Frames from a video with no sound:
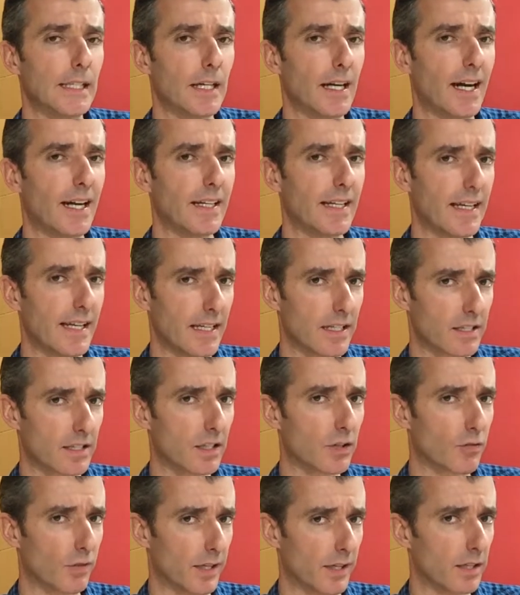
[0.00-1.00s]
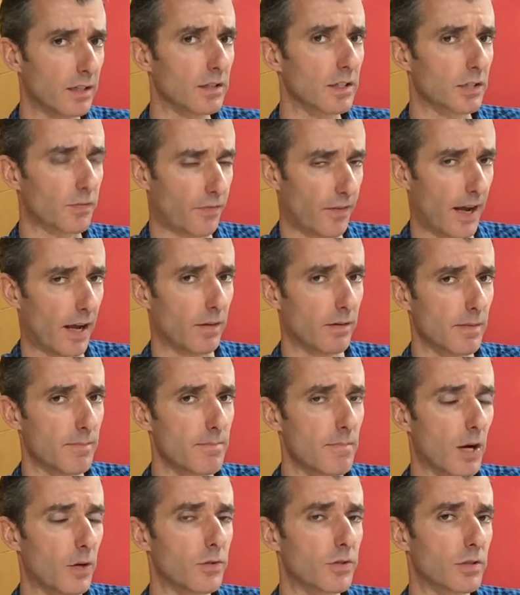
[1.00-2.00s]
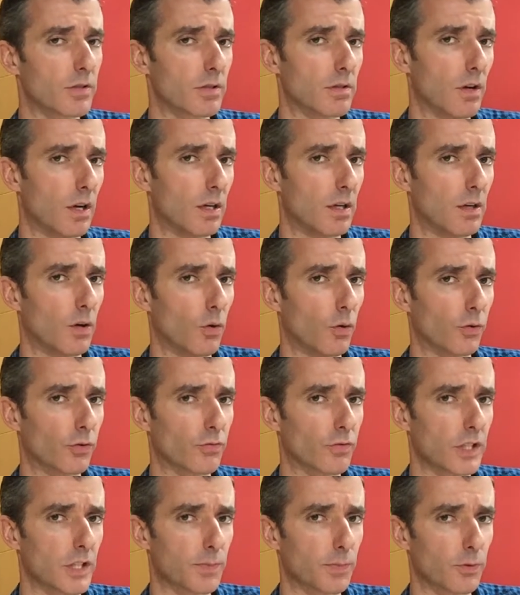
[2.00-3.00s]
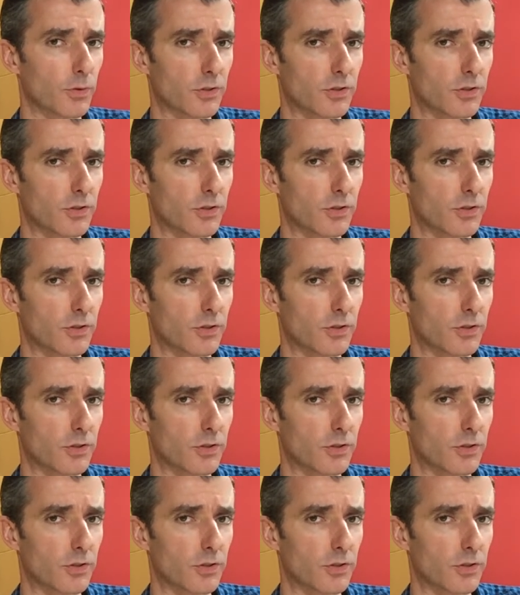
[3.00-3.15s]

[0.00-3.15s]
and here's an ingredient that's found in most ordinary sports